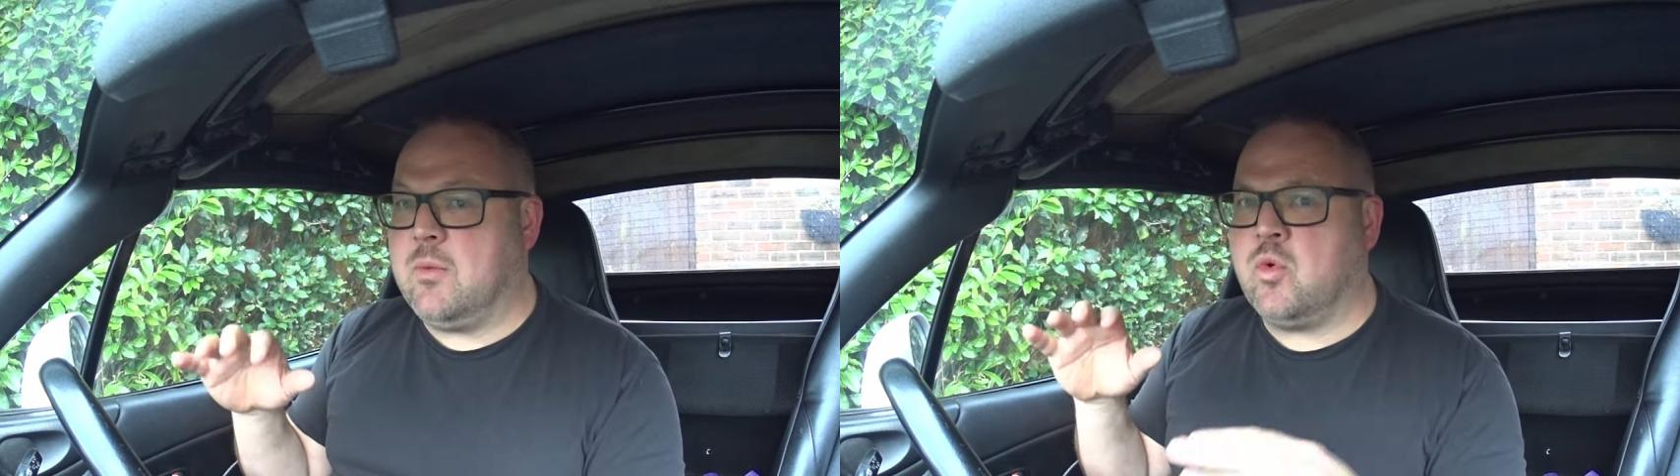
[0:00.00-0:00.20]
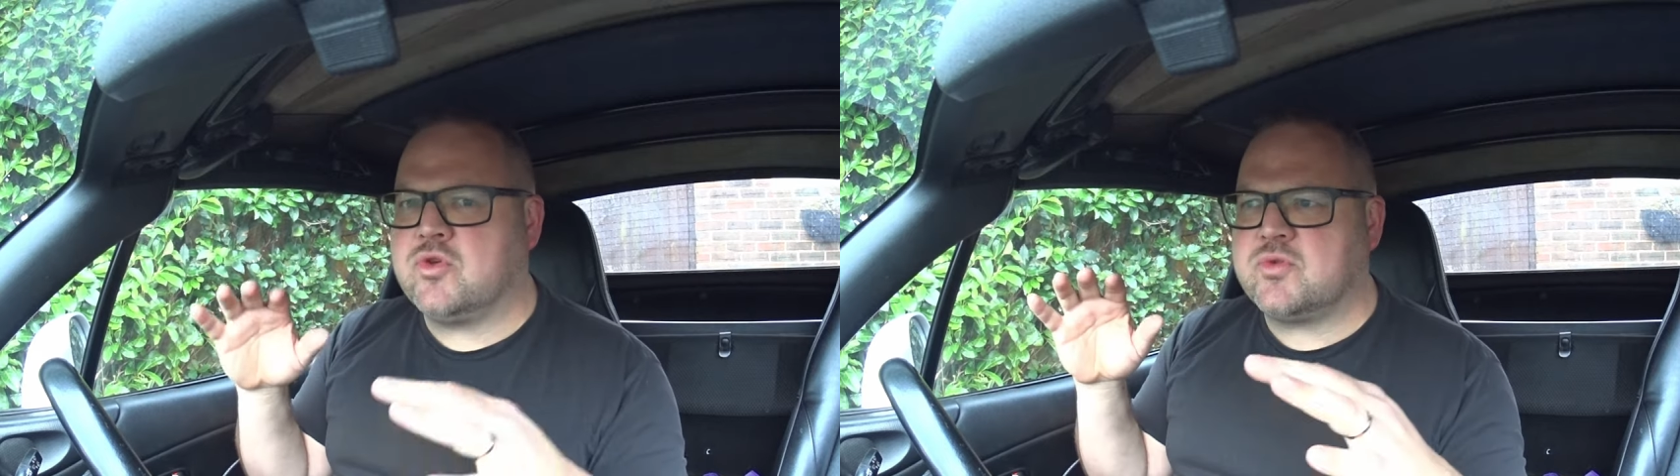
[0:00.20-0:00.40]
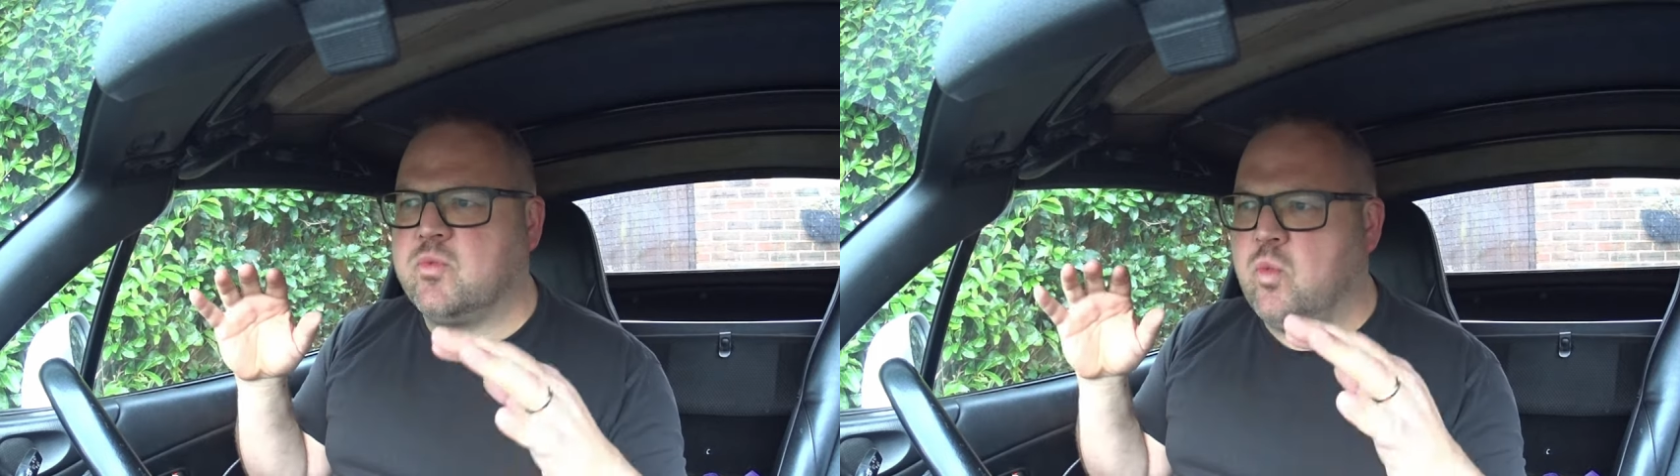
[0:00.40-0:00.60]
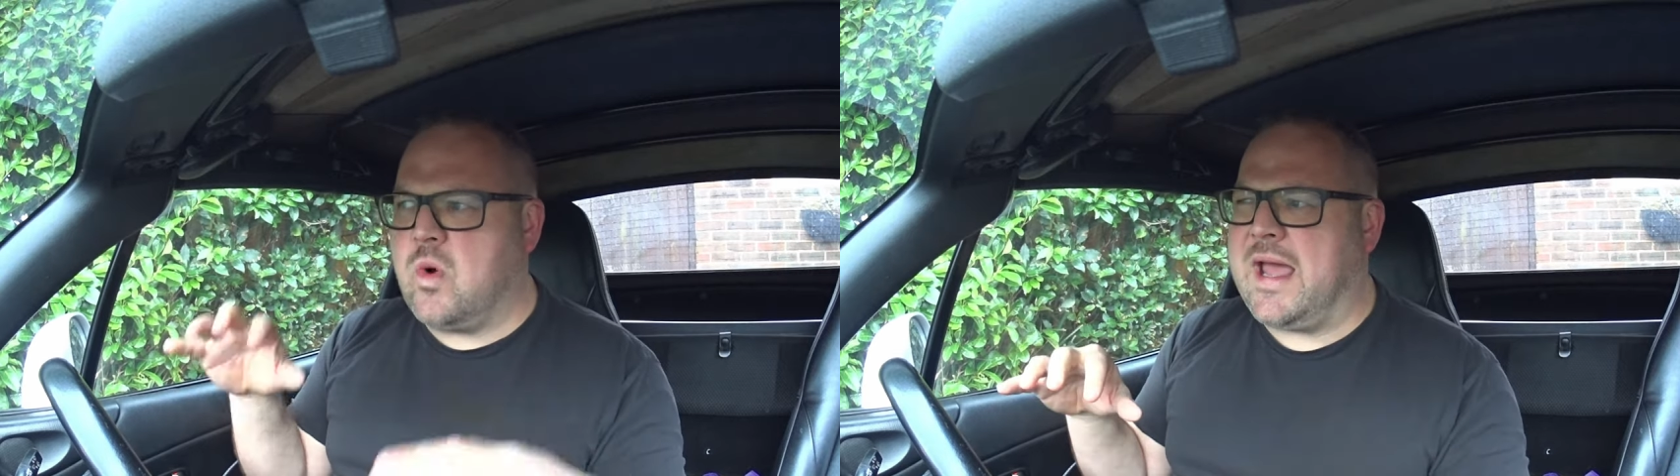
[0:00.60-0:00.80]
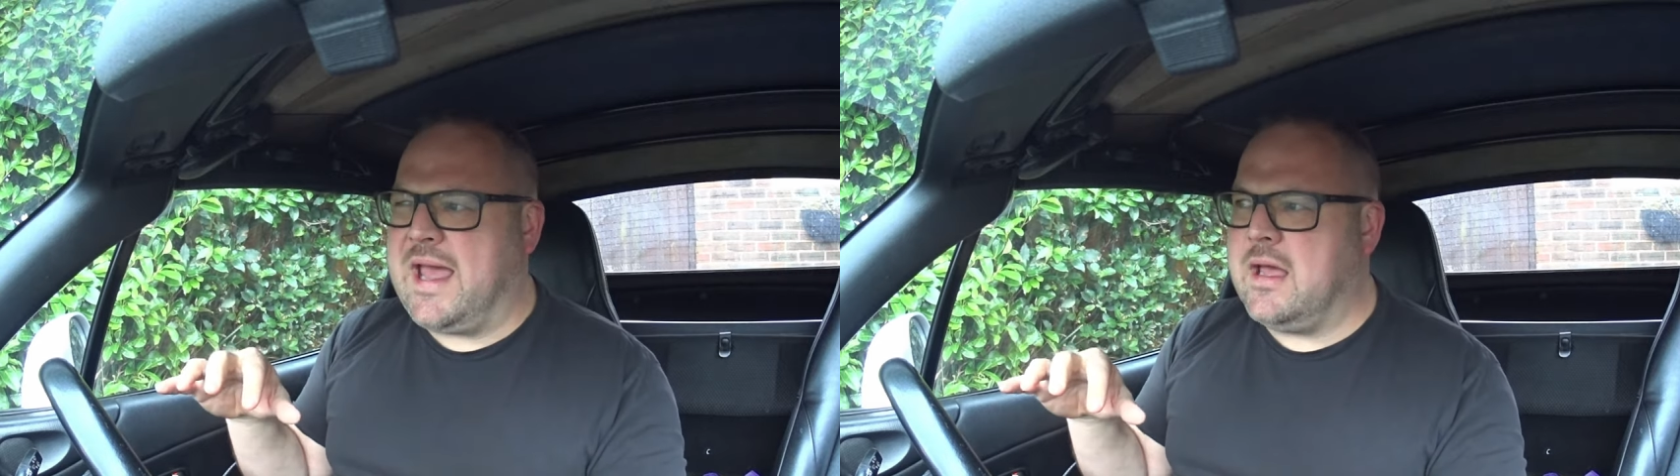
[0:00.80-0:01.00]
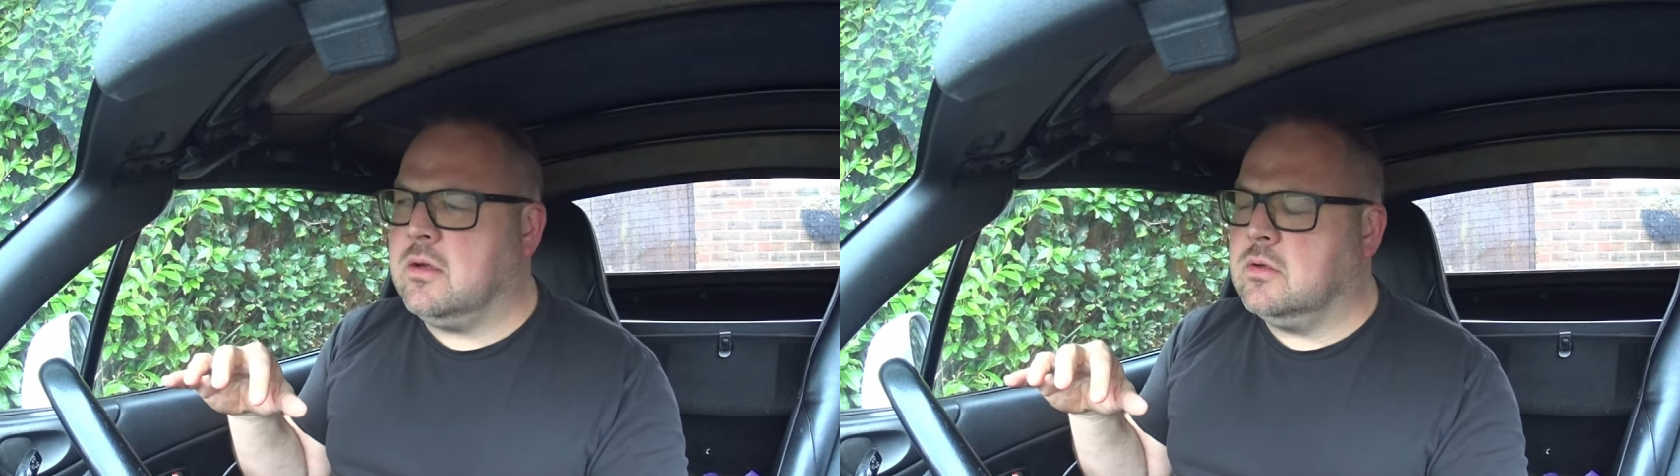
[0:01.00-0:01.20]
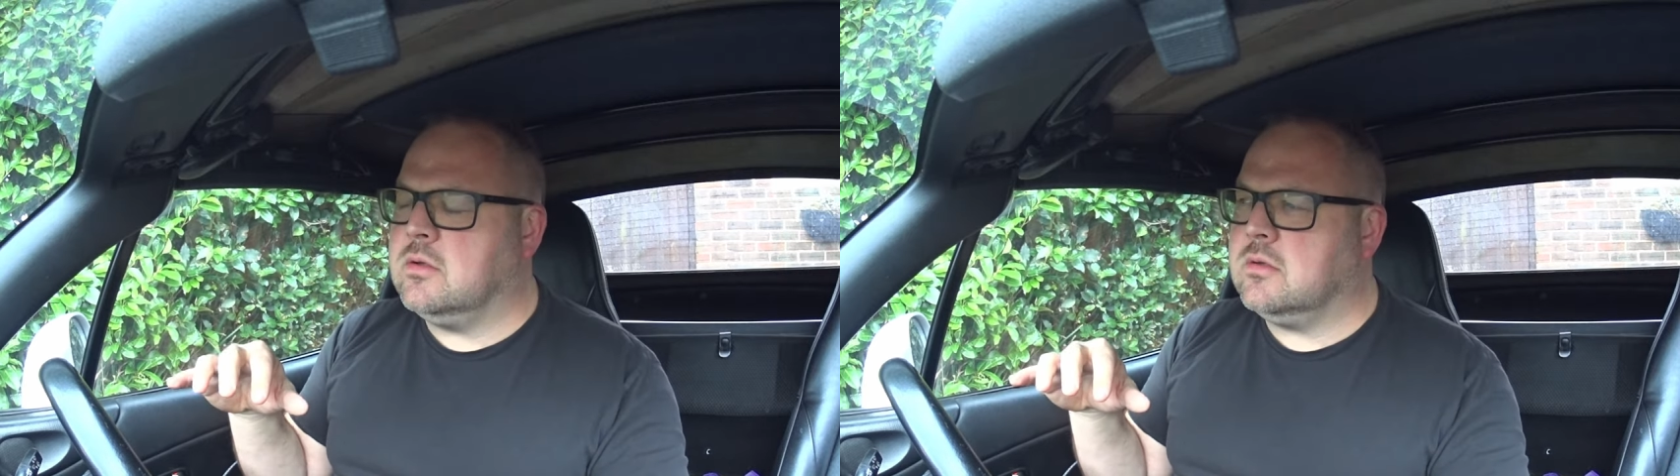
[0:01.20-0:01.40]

It was wet